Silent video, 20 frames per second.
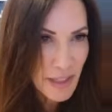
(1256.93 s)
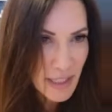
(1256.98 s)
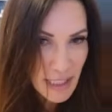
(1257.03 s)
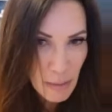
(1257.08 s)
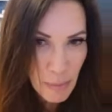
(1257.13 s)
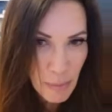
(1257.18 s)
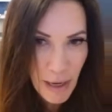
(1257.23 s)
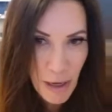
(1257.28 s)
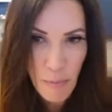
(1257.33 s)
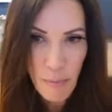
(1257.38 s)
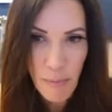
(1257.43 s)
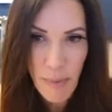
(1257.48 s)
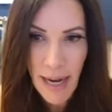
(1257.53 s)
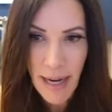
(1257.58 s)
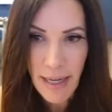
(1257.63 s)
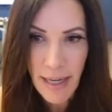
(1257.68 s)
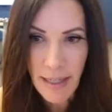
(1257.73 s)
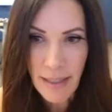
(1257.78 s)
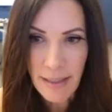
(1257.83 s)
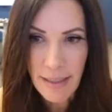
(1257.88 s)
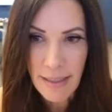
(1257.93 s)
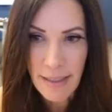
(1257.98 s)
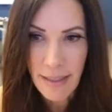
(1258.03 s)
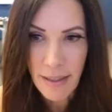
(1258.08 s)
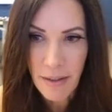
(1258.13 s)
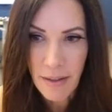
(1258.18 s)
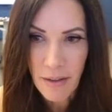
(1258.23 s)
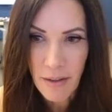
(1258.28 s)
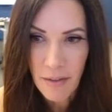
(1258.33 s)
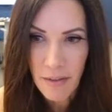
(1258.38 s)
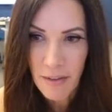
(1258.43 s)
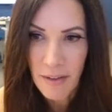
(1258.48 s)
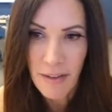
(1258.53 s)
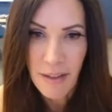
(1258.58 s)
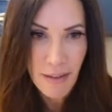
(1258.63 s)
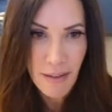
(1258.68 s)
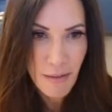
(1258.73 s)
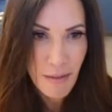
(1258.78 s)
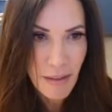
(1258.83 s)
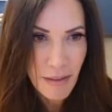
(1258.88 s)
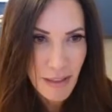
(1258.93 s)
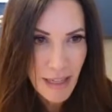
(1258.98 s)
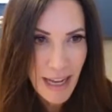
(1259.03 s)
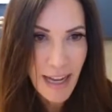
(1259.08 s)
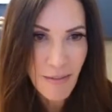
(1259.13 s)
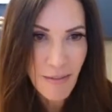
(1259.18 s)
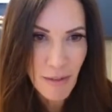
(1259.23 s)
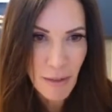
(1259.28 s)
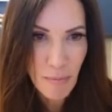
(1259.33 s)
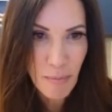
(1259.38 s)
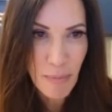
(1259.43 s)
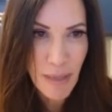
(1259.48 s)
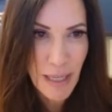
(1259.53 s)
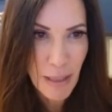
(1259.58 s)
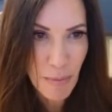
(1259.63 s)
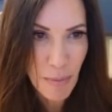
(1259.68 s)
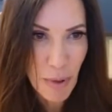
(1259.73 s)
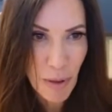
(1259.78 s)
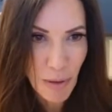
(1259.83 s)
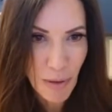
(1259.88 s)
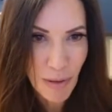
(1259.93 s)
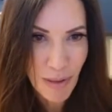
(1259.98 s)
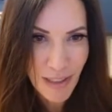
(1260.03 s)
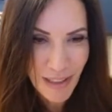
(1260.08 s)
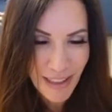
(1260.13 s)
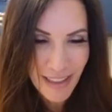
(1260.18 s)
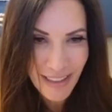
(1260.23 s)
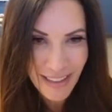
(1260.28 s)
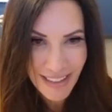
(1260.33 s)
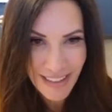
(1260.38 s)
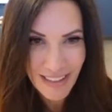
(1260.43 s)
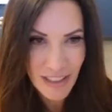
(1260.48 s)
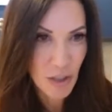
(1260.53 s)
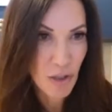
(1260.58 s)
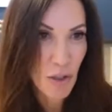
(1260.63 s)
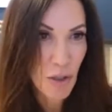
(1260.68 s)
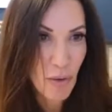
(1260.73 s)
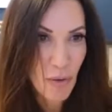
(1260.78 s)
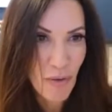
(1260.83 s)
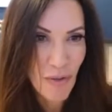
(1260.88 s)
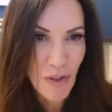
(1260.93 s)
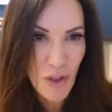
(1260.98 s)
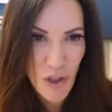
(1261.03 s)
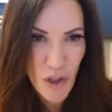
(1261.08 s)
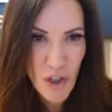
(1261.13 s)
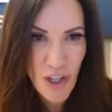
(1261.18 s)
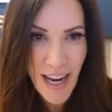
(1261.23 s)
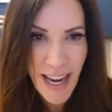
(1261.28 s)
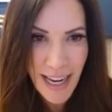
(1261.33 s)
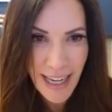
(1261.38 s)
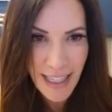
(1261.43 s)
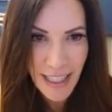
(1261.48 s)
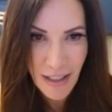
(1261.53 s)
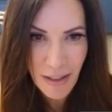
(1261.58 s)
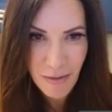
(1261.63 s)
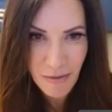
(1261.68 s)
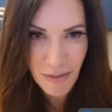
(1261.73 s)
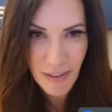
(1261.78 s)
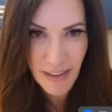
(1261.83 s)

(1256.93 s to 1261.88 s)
Think about bias, having students check